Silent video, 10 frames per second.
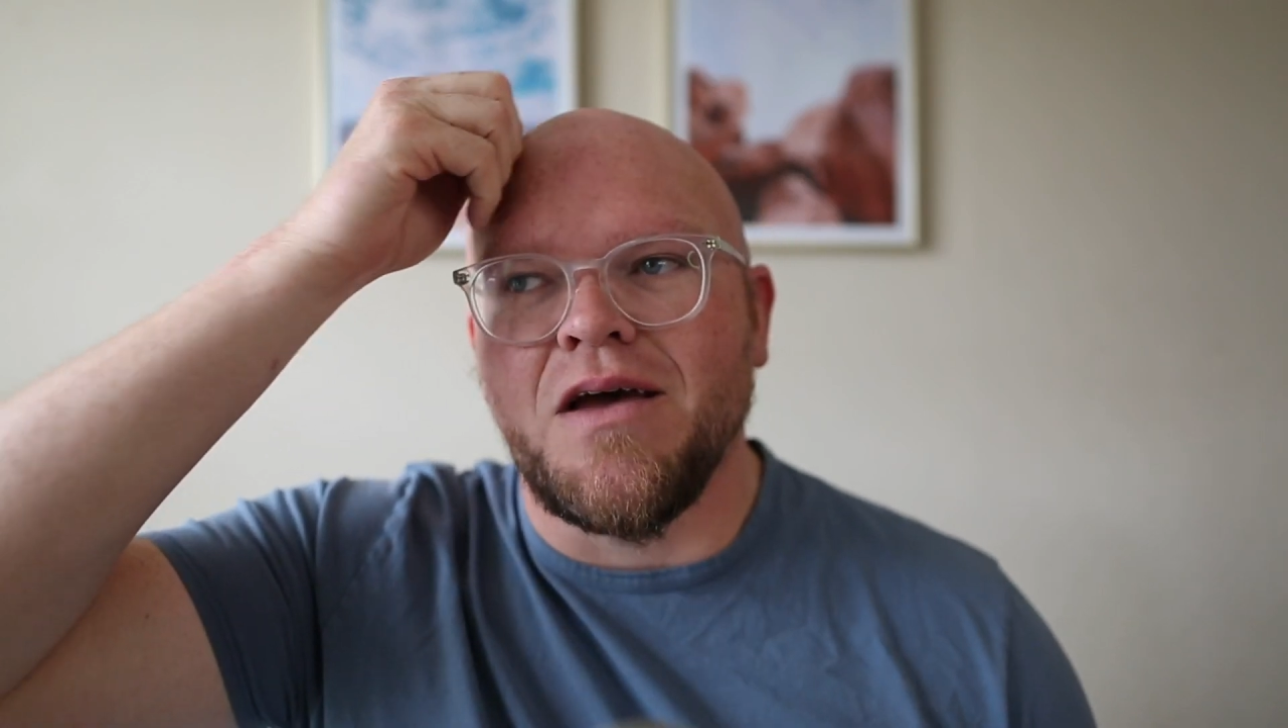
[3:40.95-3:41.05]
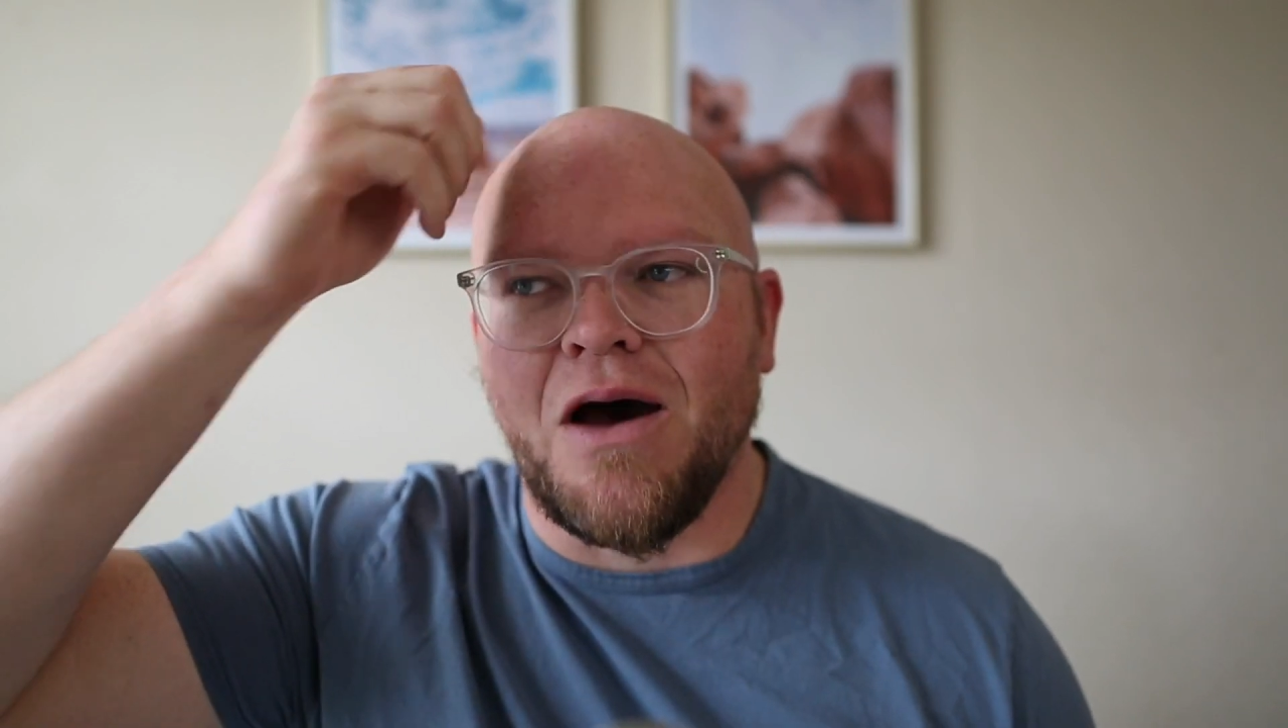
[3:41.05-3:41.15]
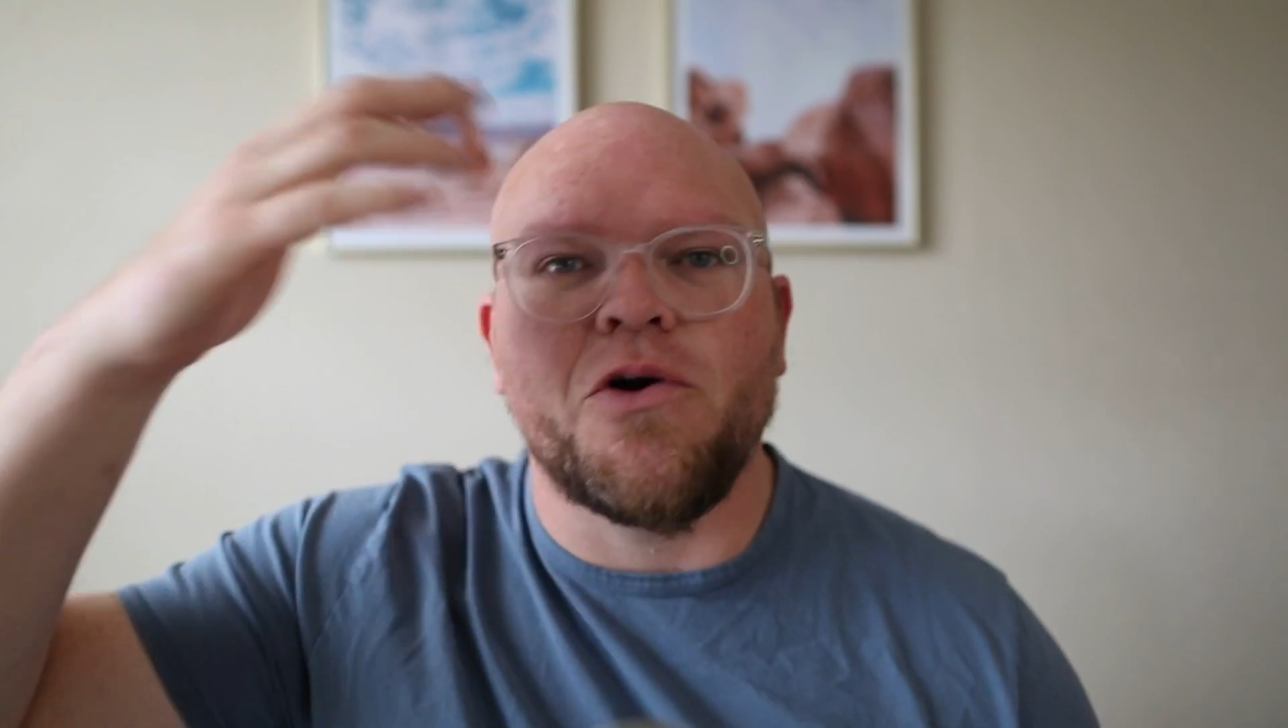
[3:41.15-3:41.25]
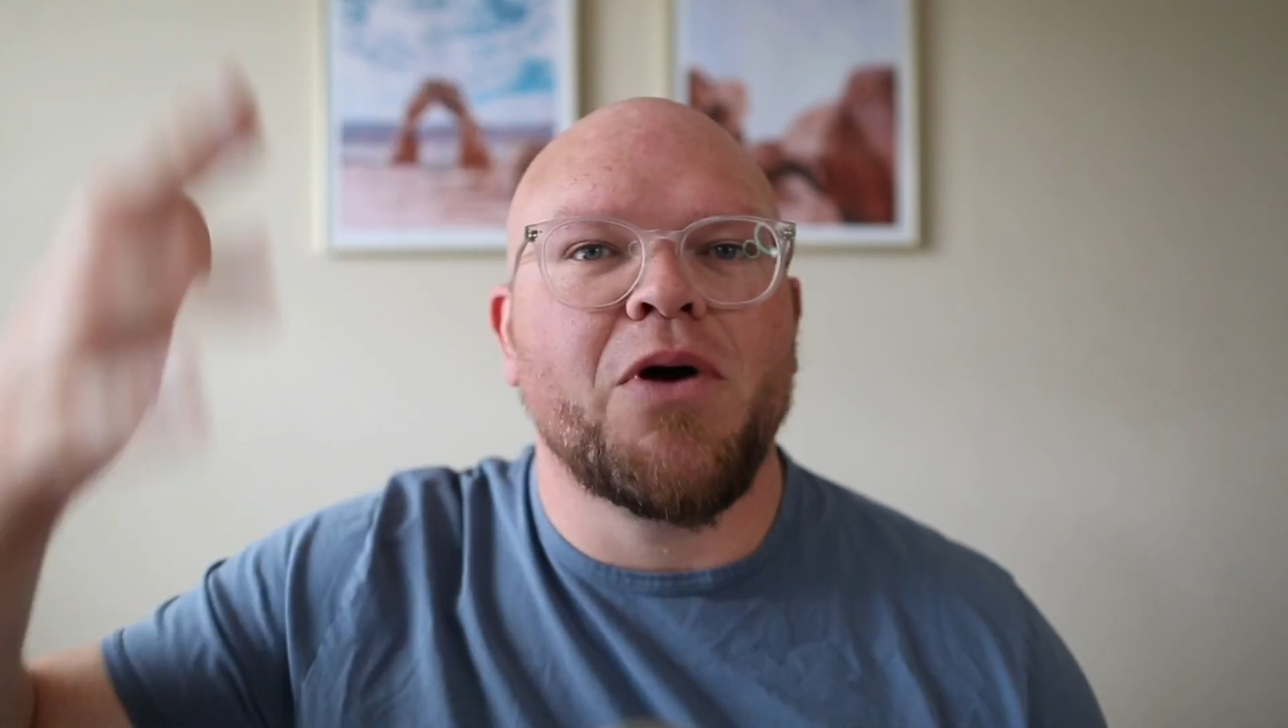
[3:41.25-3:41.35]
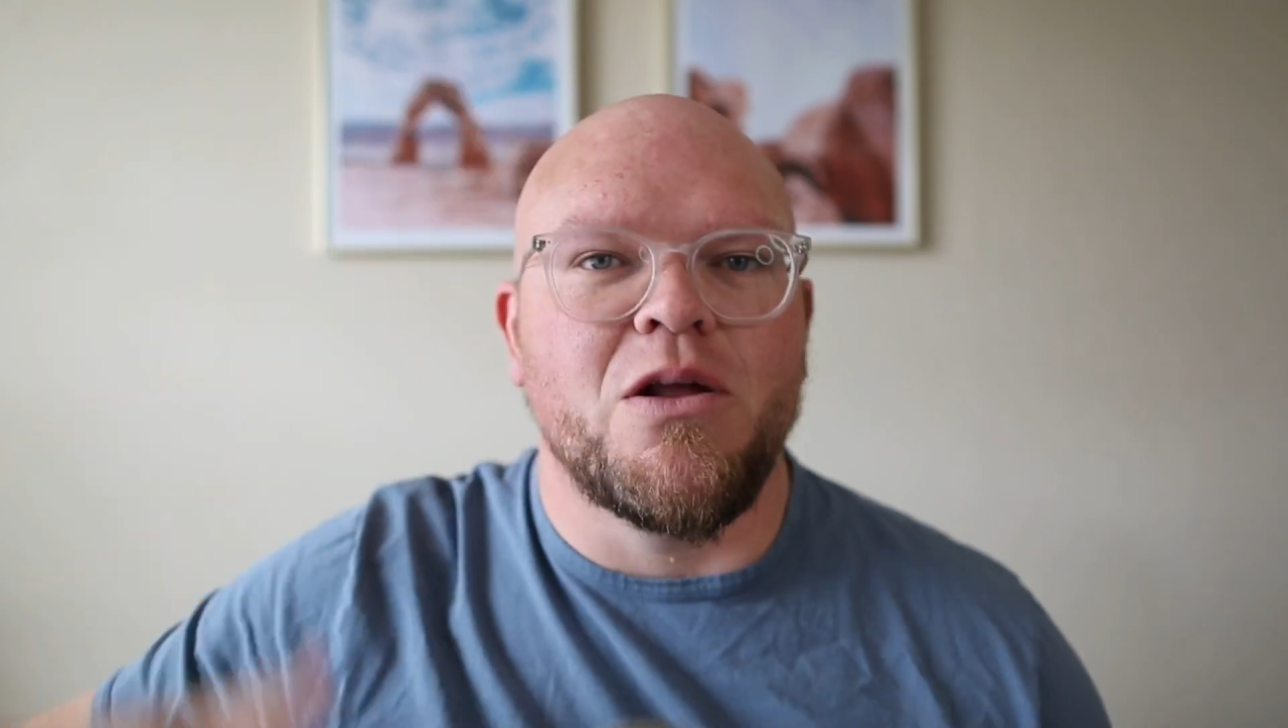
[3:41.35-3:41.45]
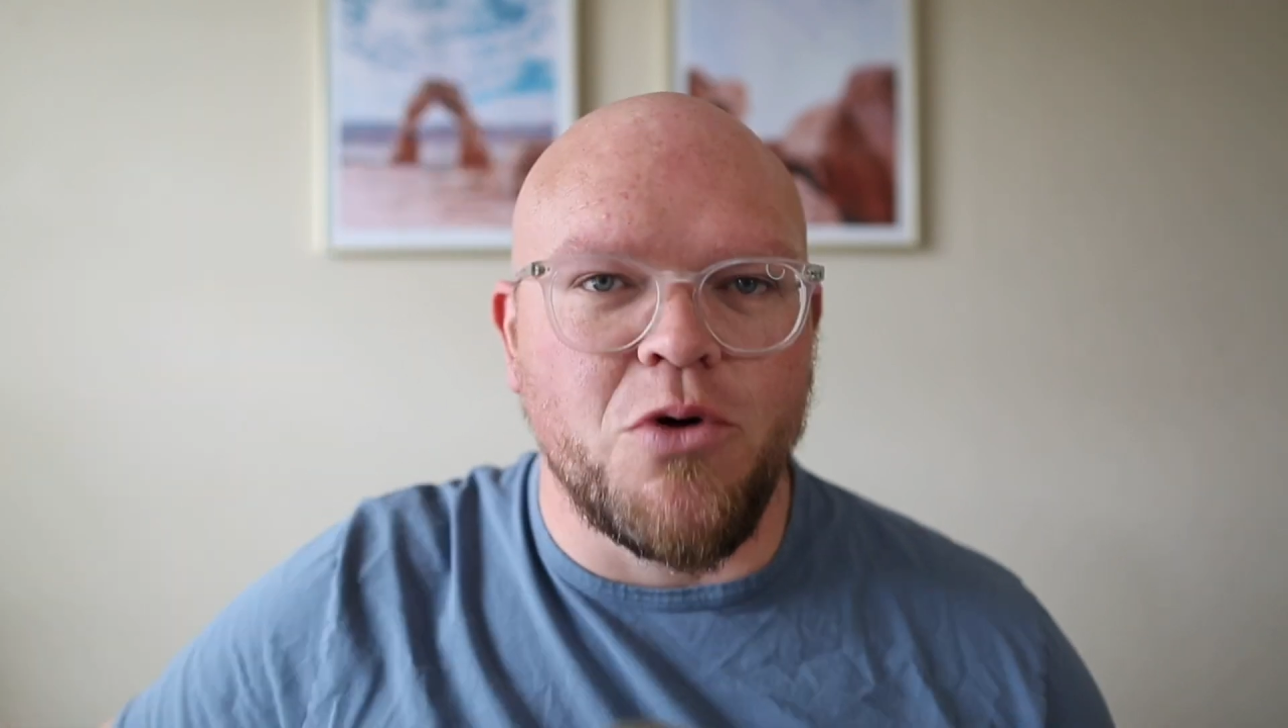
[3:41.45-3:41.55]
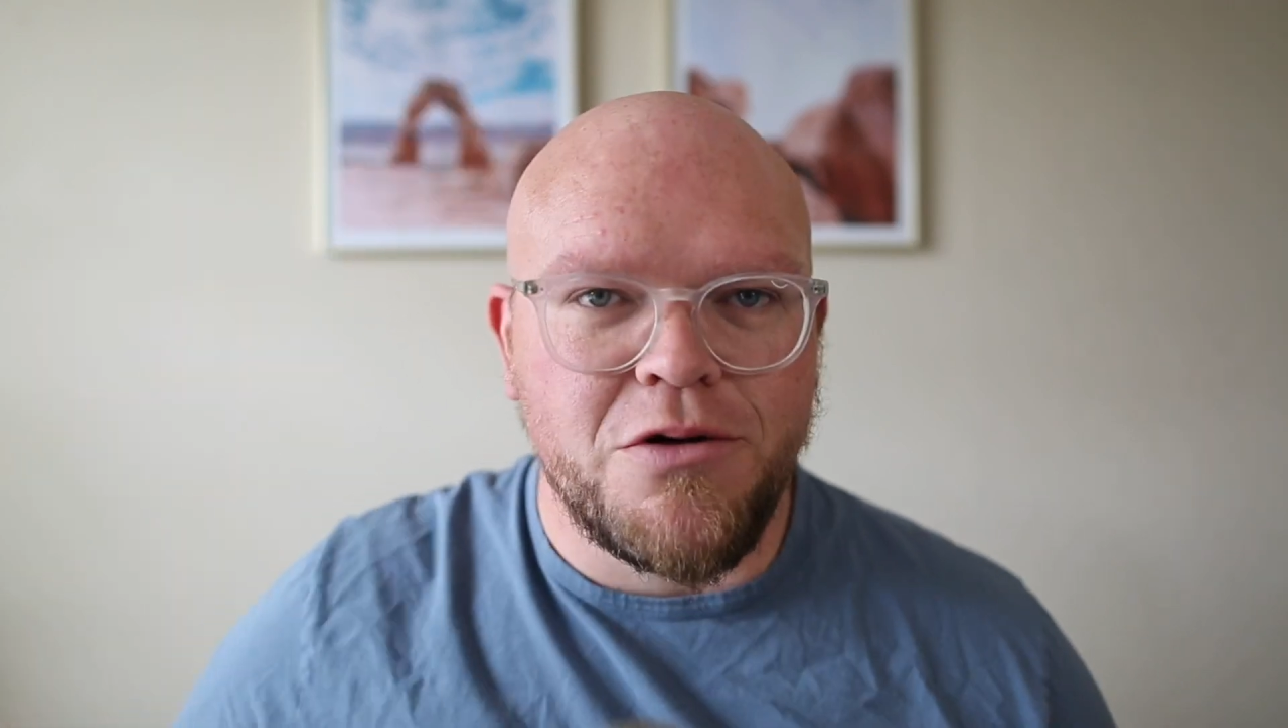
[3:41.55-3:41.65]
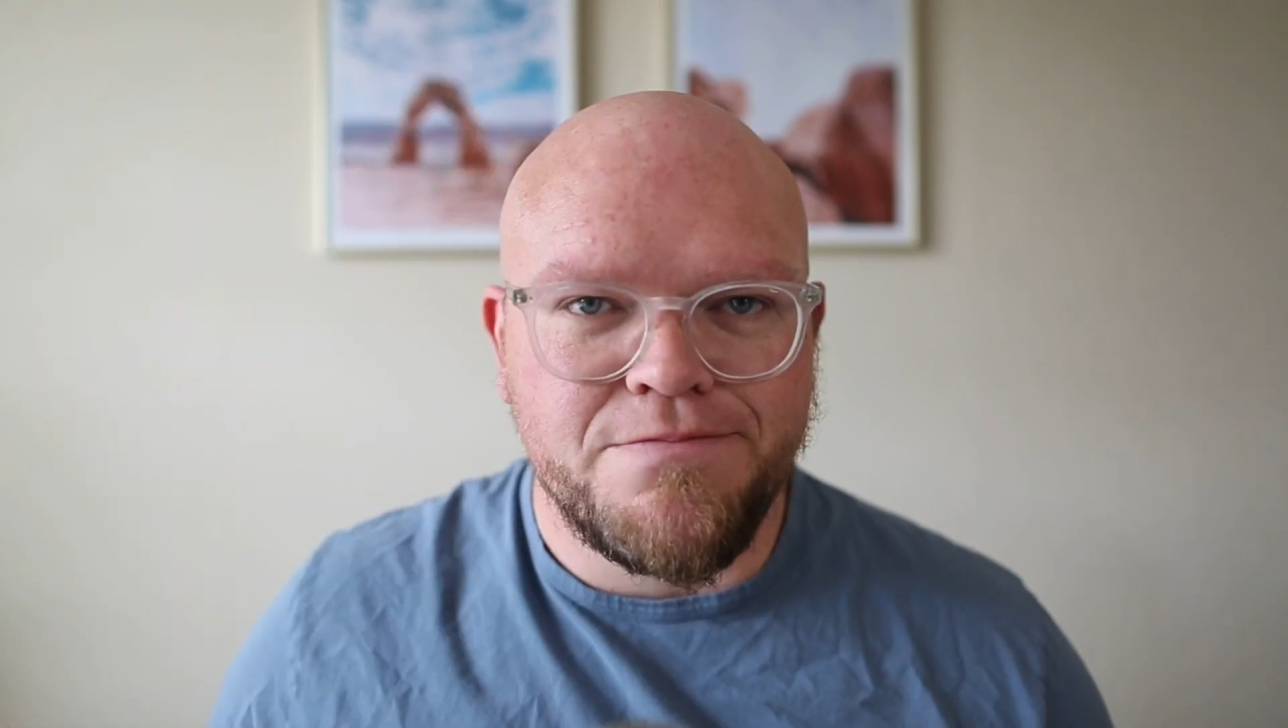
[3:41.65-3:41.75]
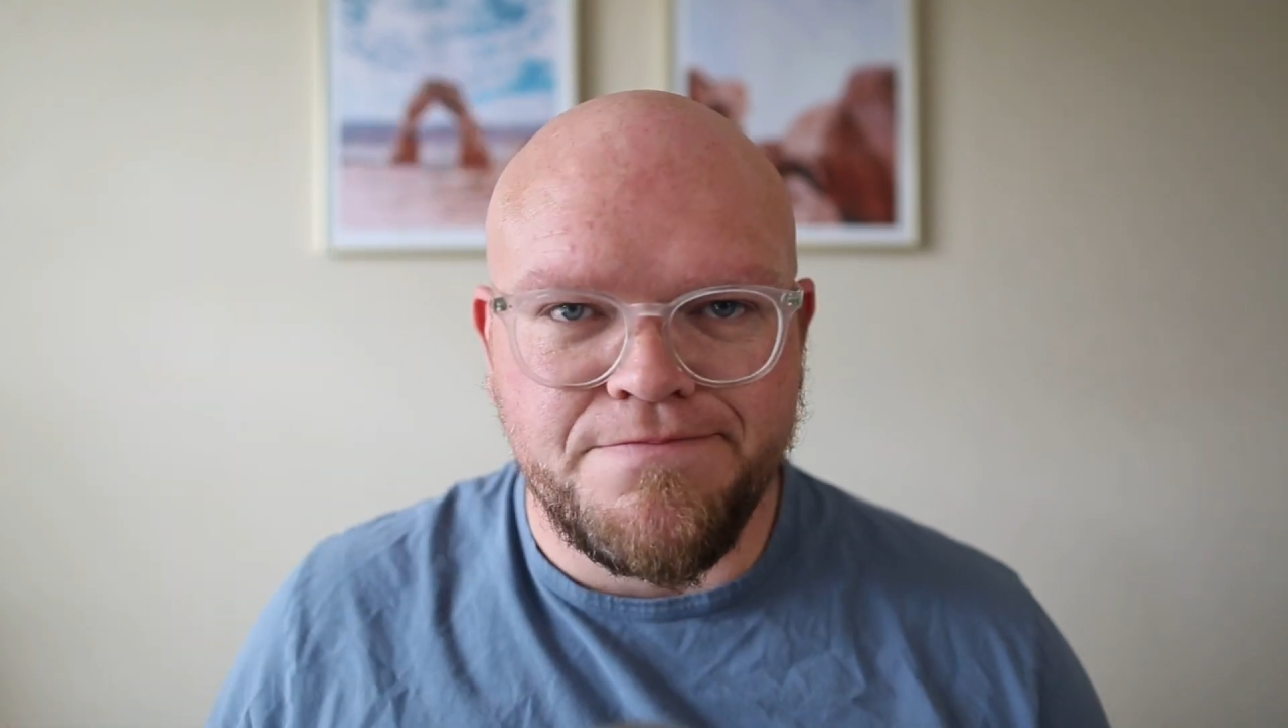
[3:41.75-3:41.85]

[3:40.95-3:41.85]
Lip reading: "I want to write a book,"